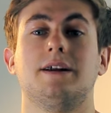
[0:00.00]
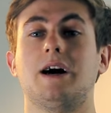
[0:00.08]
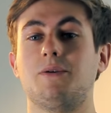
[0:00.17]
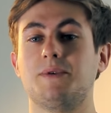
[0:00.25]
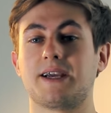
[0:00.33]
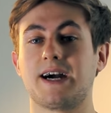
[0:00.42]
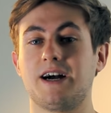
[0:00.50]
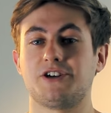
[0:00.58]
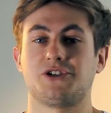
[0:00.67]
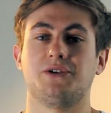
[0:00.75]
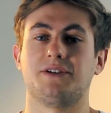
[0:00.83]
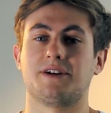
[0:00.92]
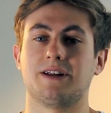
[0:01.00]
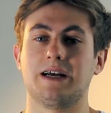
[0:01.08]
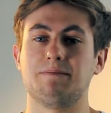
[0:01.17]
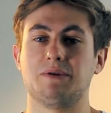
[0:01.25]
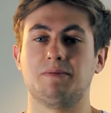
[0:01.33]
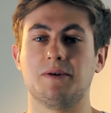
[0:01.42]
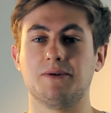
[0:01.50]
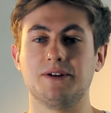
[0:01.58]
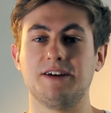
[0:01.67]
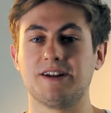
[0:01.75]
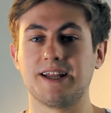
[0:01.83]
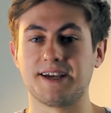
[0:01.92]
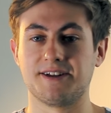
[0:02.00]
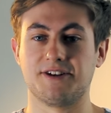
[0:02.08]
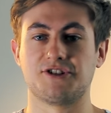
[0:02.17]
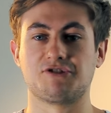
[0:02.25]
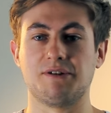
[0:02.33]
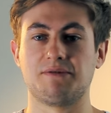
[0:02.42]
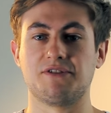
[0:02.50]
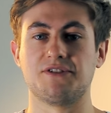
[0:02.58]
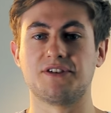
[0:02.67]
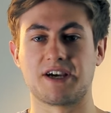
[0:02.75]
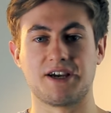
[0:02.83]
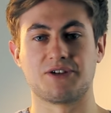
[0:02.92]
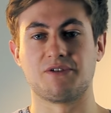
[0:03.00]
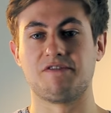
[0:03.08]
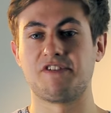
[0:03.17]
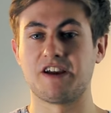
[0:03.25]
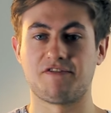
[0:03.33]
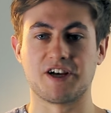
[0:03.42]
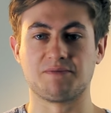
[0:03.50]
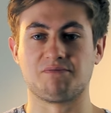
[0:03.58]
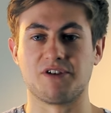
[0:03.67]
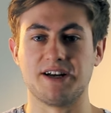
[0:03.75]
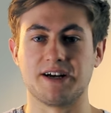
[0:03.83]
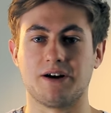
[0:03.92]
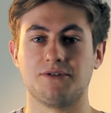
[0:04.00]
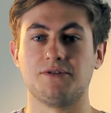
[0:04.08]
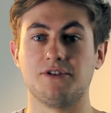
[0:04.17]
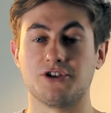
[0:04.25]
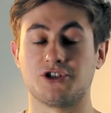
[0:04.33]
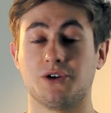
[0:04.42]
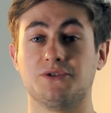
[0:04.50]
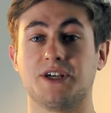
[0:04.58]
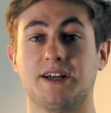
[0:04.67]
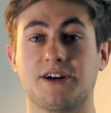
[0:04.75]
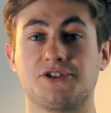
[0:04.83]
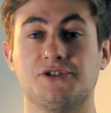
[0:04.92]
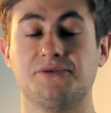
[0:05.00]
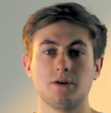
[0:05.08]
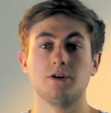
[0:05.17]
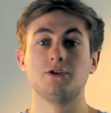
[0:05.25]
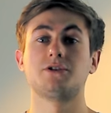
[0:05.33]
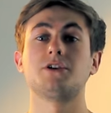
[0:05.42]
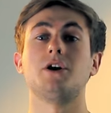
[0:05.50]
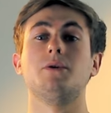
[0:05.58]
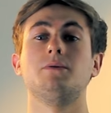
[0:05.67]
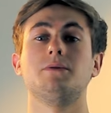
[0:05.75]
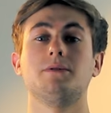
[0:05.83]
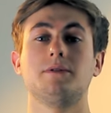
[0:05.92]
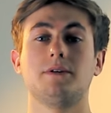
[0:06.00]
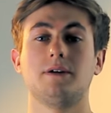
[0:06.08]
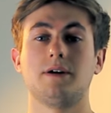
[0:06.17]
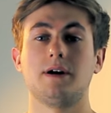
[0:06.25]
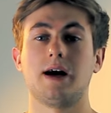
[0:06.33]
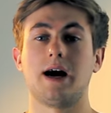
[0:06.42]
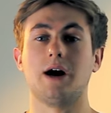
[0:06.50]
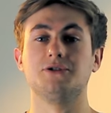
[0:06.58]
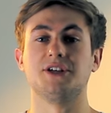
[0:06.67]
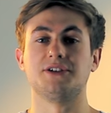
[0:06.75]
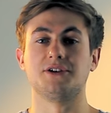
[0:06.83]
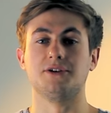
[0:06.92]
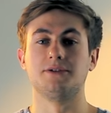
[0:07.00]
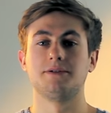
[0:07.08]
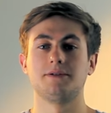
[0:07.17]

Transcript: Now, we can't show you the clip, but we'll leave a link in the description to take you to a VFX breakdown that shows it in action. So, how's it done?